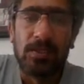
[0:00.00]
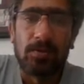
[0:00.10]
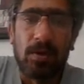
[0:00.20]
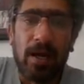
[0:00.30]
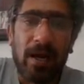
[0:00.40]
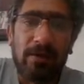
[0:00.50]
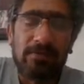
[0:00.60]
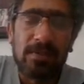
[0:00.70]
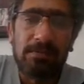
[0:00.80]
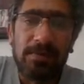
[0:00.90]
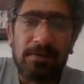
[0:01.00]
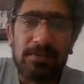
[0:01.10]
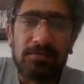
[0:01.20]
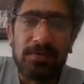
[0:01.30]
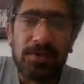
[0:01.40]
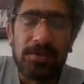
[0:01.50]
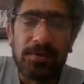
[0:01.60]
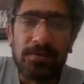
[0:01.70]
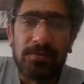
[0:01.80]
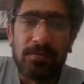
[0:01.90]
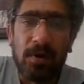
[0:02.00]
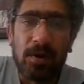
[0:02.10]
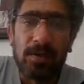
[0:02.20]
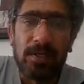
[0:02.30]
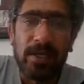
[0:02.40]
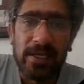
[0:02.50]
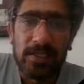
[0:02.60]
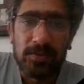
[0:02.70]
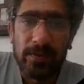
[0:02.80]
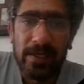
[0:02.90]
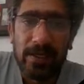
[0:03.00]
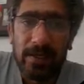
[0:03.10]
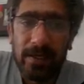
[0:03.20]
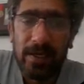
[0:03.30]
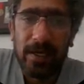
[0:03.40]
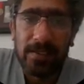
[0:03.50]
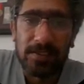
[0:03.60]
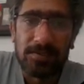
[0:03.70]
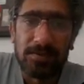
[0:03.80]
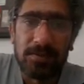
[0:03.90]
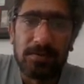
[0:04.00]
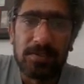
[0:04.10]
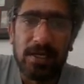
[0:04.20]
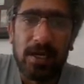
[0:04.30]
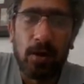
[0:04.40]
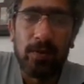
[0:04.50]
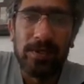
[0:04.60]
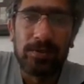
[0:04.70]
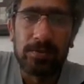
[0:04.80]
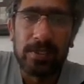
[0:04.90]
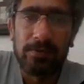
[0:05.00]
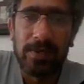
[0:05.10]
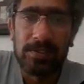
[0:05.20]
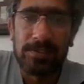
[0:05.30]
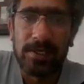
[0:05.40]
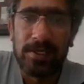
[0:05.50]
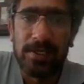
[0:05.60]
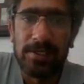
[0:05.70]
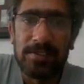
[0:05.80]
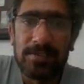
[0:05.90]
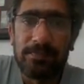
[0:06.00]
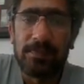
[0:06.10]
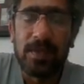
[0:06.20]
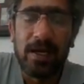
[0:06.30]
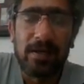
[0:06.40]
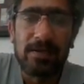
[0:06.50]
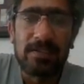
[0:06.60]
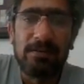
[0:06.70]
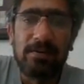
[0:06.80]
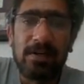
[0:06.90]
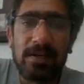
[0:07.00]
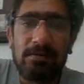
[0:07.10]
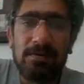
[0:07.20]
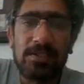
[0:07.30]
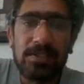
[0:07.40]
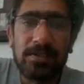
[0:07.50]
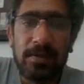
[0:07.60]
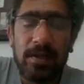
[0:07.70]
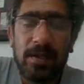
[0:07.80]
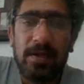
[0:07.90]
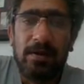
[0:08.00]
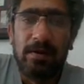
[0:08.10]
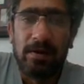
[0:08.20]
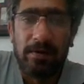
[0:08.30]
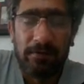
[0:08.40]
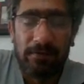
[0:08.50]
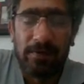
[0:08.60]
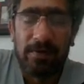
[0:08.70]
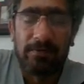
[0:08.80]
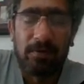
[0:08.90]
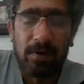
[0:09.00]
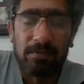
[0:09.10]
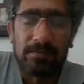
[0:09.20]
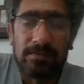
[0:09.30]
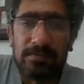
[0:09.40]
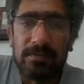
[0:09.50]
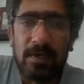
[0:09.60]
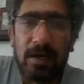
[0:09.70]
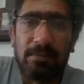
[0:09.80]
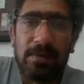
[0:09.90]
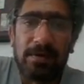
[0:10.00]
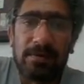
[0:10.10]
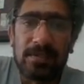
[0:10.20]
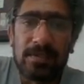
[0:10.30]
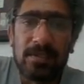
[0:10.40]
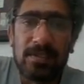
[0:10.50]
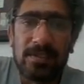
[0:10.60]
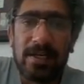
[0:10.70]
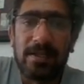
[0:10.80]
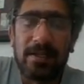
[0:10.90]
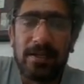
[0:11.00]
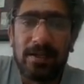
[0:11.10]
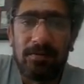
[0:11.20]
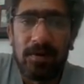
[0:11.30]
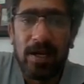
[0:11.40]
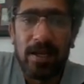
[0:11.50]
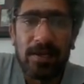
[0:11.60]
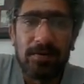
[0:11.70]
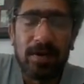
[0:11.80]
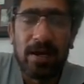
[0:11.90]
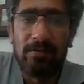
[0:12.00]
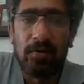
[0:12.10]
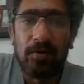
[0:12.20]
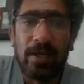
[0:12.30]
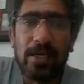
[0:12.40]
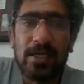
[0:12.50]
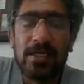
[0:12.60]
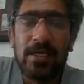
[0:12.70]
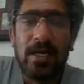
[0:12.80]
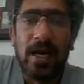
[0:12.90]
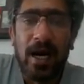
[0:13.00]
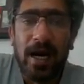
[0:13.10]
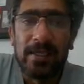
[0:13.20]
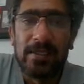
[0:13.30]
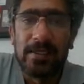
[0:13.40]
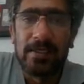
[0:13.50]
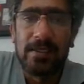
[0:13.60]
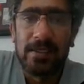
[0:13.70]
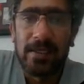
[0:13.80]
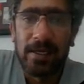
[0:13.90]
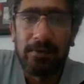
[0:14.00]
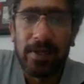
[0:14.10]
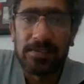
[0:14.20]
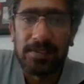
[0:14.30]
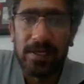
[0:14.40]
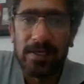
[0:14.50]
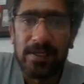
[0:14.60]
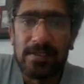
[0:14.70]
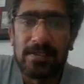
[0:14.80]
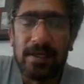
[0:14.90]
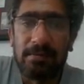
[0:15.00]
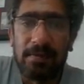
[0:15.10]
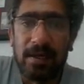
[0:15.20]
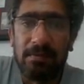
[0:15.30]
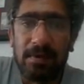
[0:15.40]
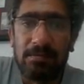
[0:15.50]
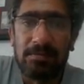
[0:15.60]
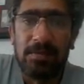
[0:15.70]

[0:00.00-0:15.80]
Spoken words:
So after the previous video on the X-Wing in Classic Sudokus and how we use advanced techniques, I had received a request from our patrons stating that they would like to have a look at other advanced techniques that may come up.